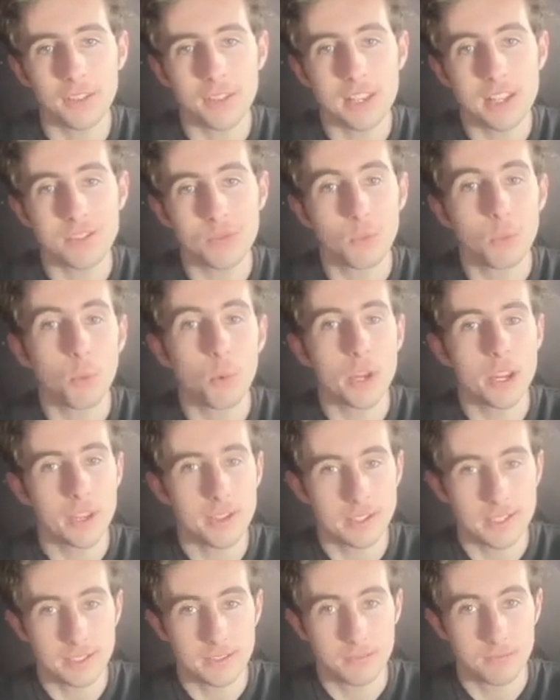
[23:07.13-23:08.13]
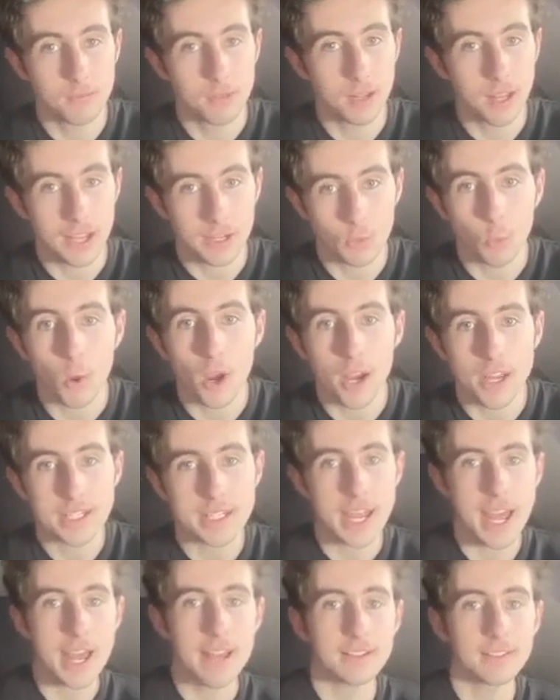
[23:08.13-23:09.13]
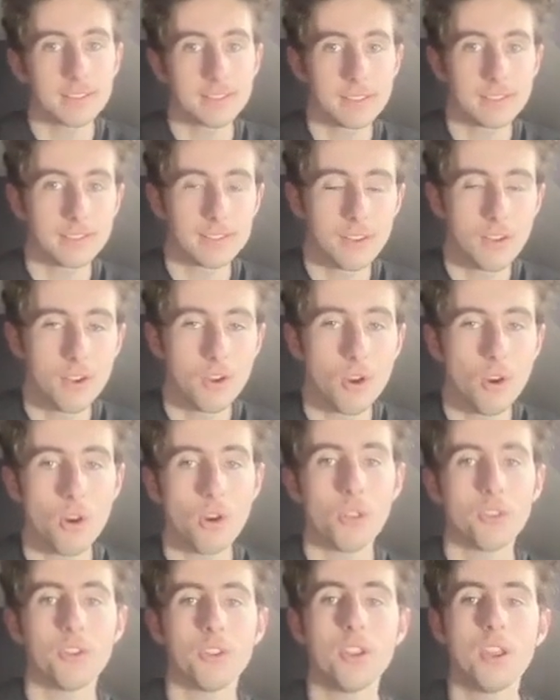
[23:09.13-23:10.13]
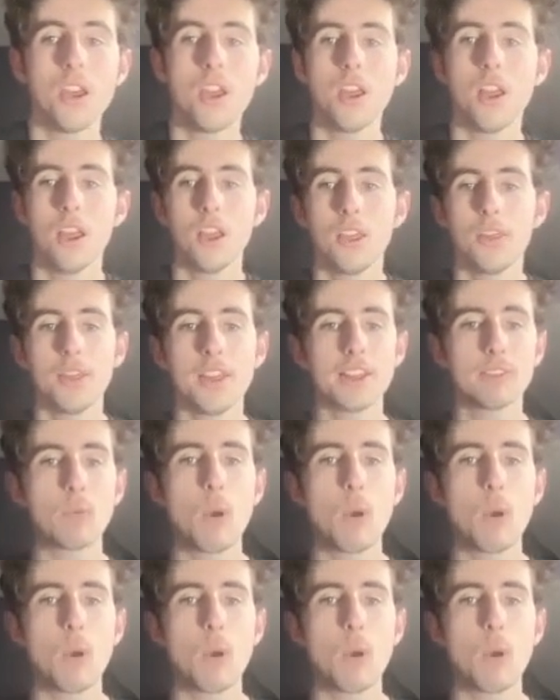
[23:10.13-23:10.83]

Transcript: these weird like white texts on this